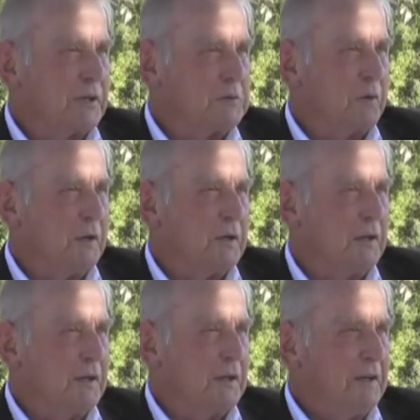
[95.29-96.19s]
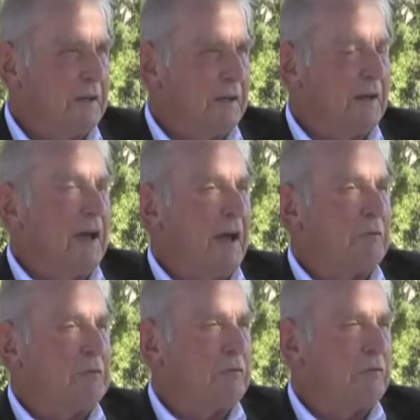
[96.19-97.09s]
That's why I
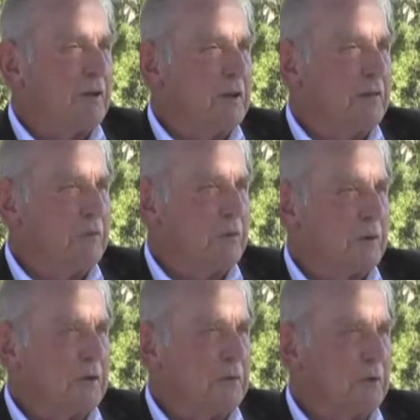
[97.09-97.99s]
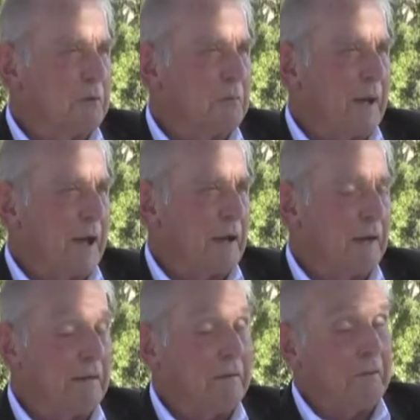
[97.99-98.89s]
have some feeling for it going back
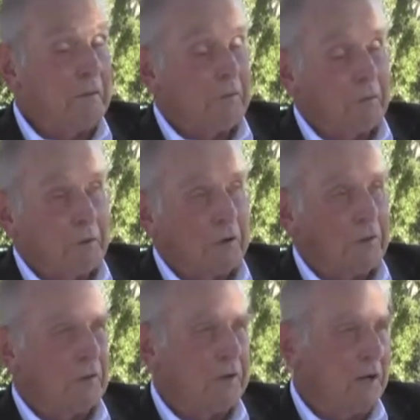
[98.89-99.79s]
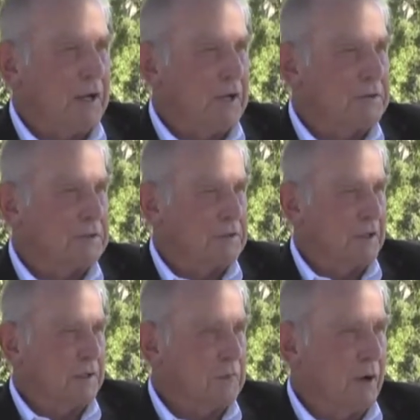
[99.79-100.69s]
earlier than college,
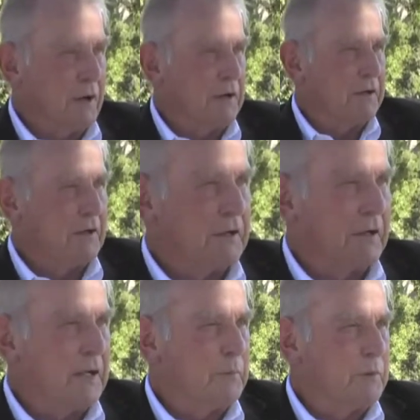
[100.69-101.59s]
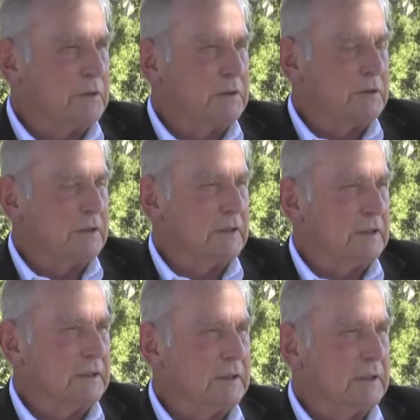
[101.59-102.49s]
because I lived right here on the campus and